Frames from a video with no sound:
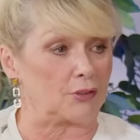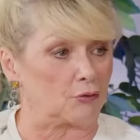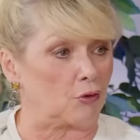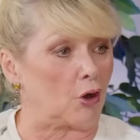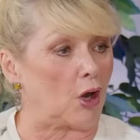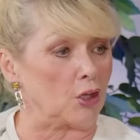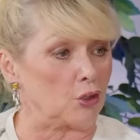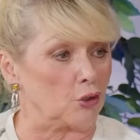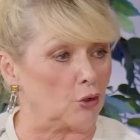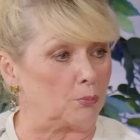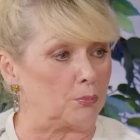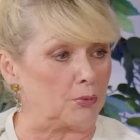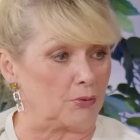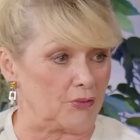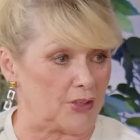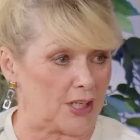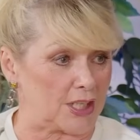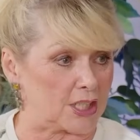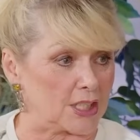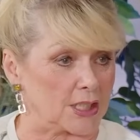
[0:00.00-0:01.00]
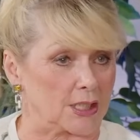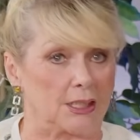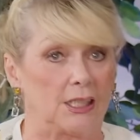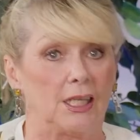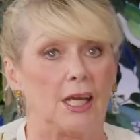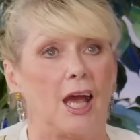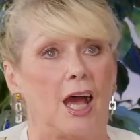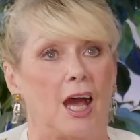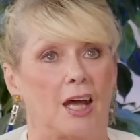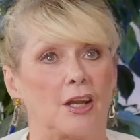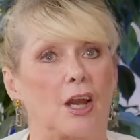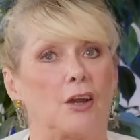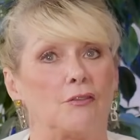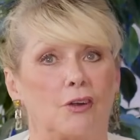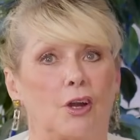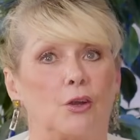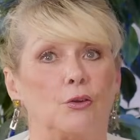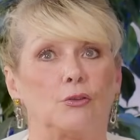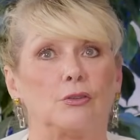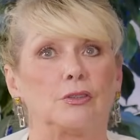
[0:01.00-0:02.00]
to write your profession. And I
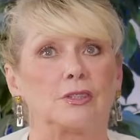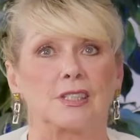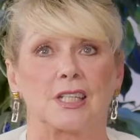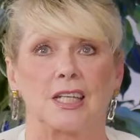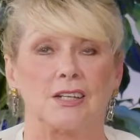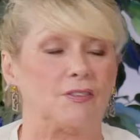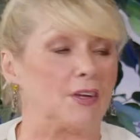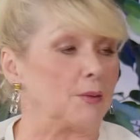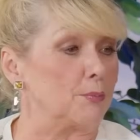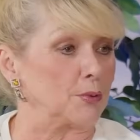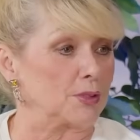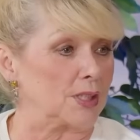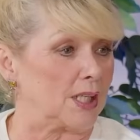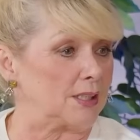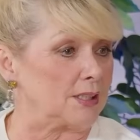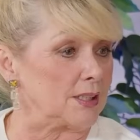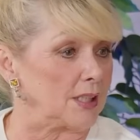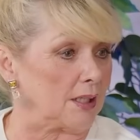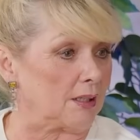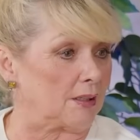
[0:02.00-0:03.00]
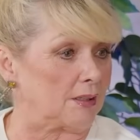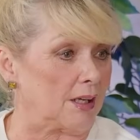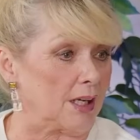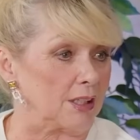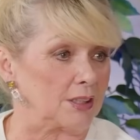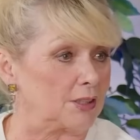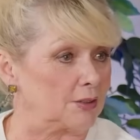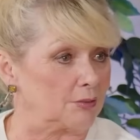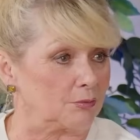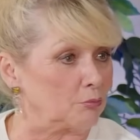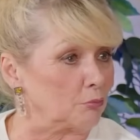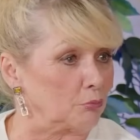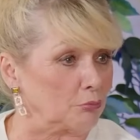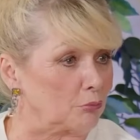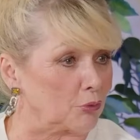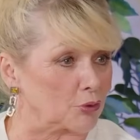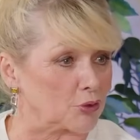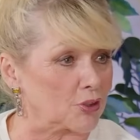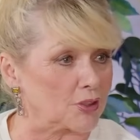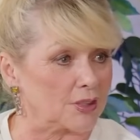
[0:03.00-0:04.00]
wrote TV presenter. I
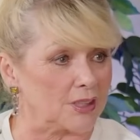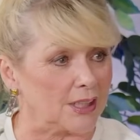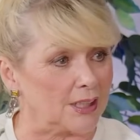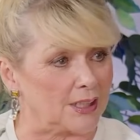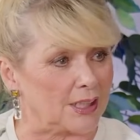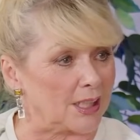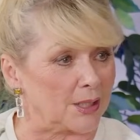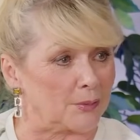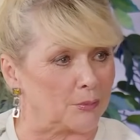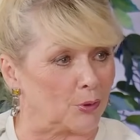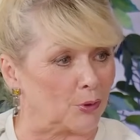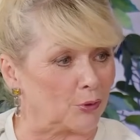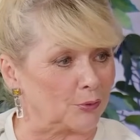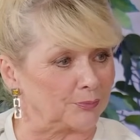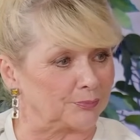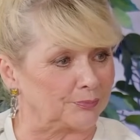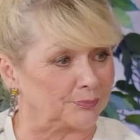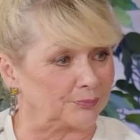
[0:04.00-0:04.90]
wasn't singing anymore.